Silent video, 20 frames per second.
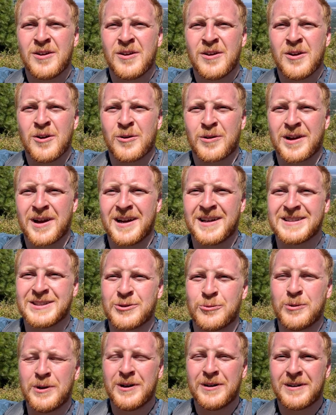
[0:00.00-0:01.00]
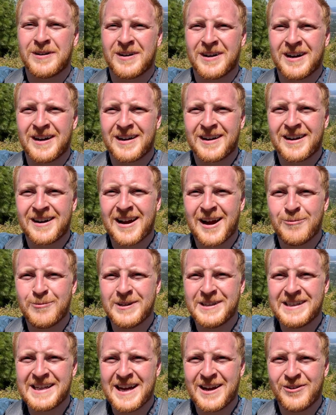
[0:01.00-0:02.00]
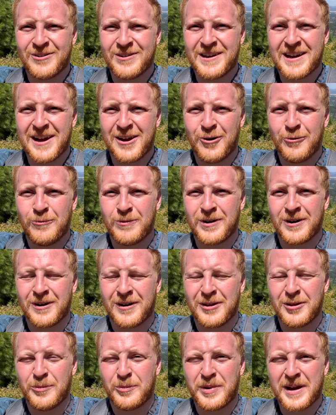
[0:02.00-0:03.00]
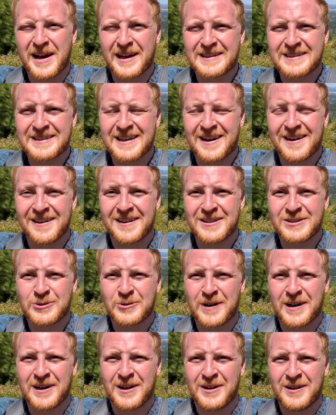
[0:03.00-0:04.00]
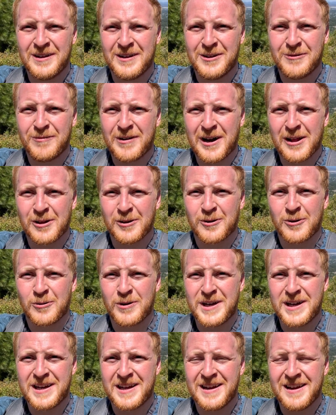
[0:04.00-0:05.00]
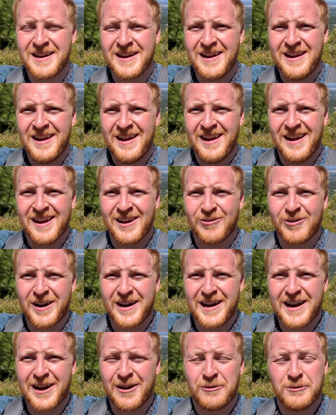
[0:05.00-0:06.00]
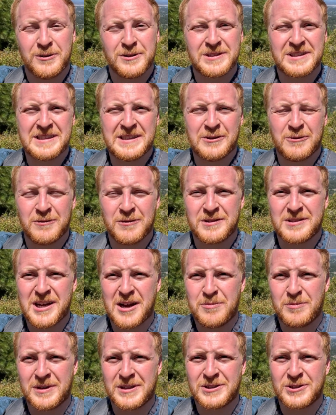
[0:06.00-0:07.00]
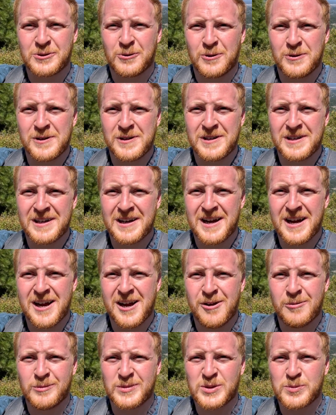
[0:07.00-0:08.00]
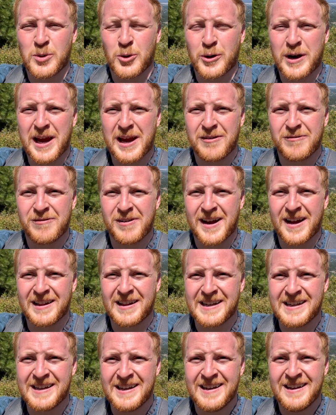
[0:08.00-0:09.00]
Okay, so we're coming down now. We are on the back side of the trail of Eiler Creek, and right now you're seeing over the top of my shoulder Spokane Valley,